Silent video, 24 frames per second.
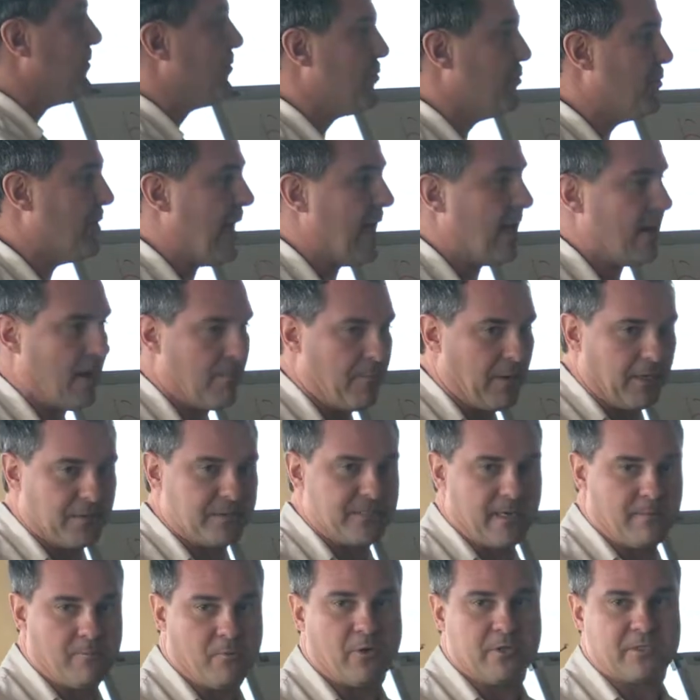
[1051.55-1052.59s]
Do that
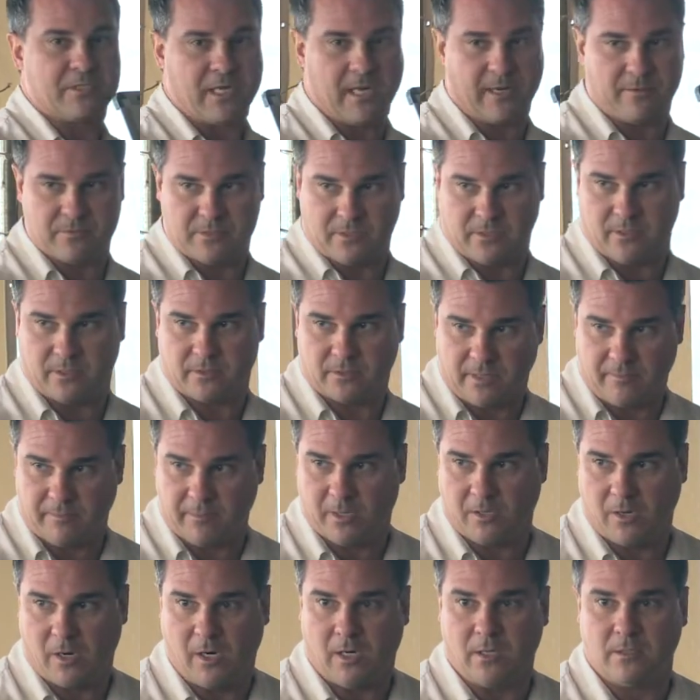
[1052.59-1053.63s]
about 10 more times and then give
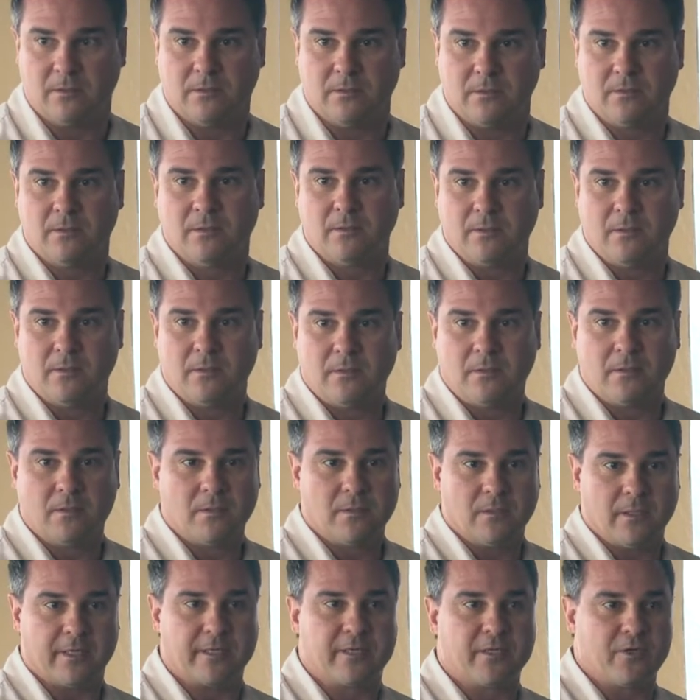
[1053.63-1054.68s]
me a call.
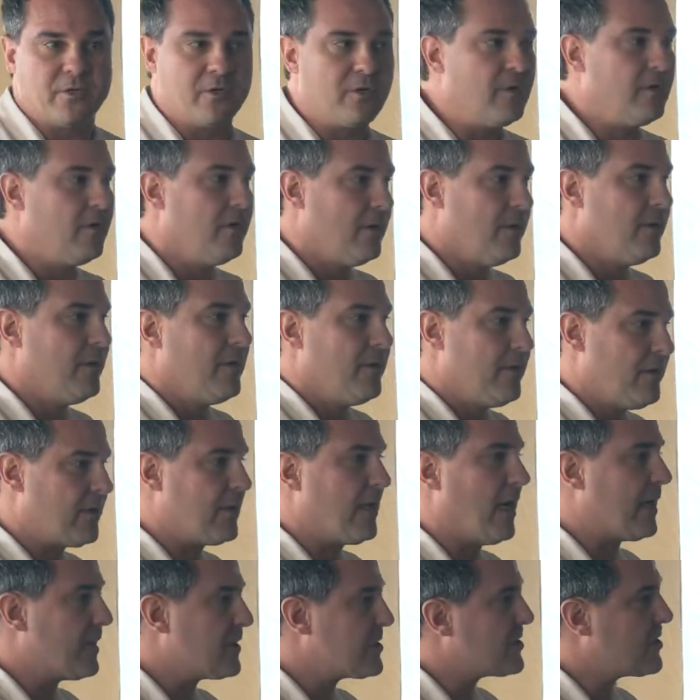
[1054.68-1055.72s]
Like you
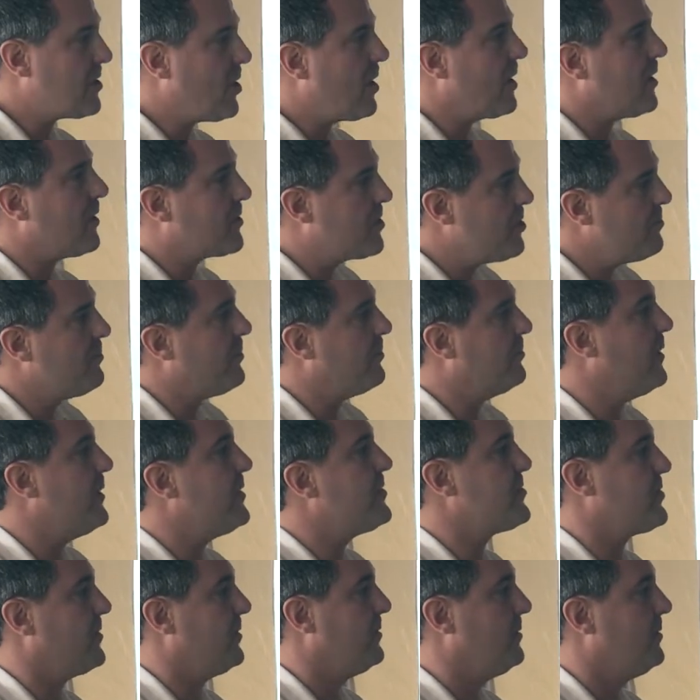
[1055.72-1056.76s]
got to start
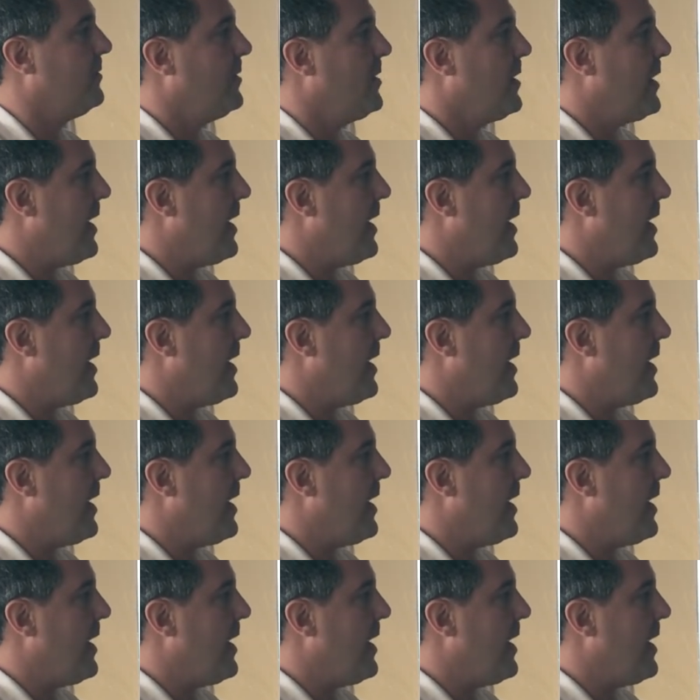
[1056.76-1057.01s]
accumulation.